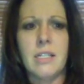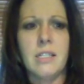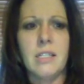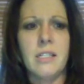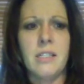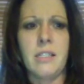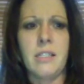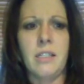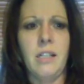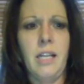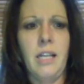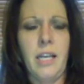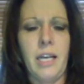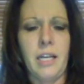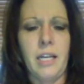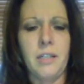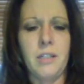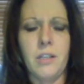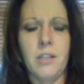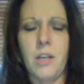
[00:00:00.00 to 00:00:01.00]
Still
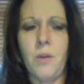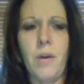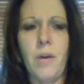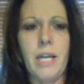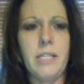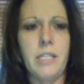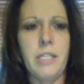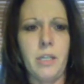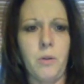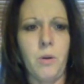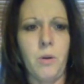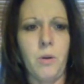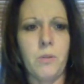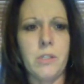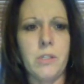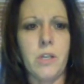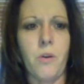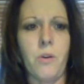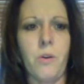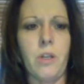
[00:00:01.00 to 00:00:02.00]
had no idea
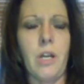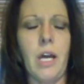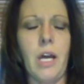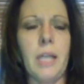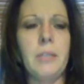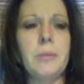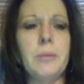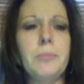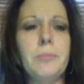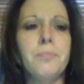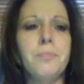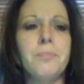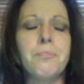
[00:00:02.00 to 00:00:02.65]
what was going on.